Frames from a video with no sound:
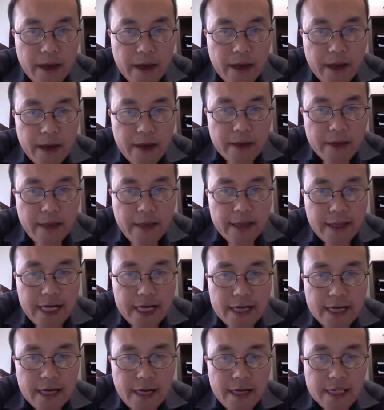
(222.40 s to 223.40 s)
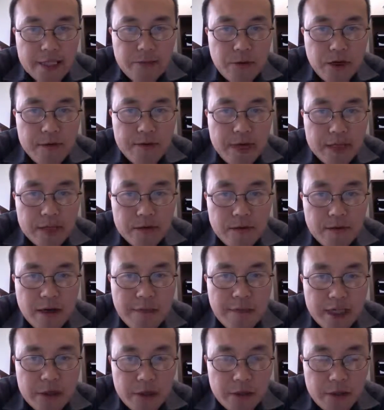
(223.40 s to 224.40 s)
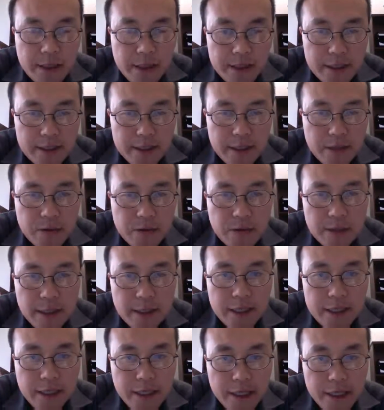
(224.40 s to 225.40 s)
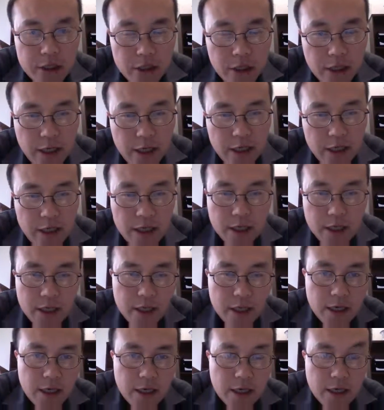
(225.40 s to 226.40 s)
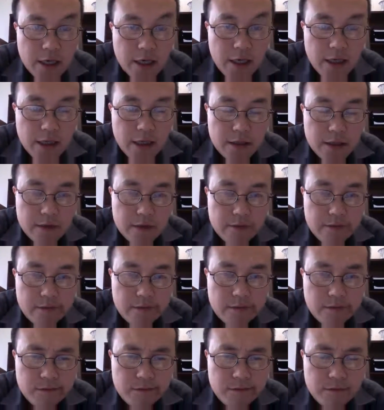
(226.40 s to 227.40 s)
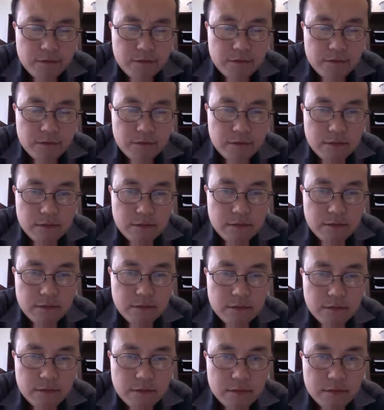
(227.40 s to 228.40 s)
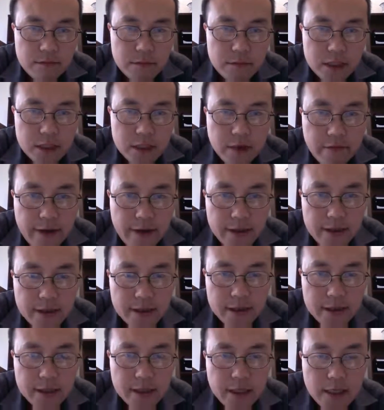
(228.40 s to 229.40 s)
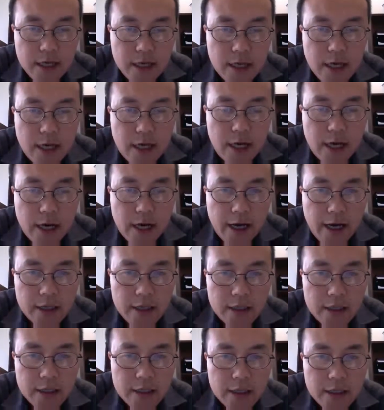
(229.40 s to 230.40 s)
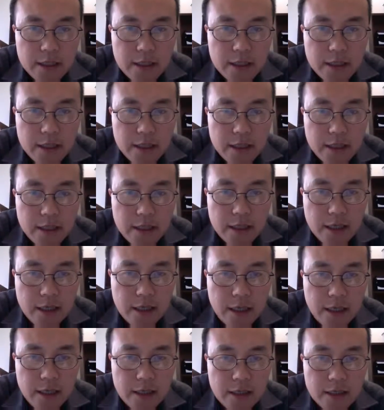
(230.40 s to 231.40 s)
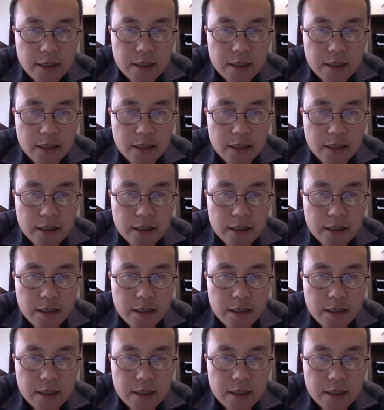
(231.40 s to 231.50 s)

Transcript: yeah, that is pretty much about my duties, including teaching and service and and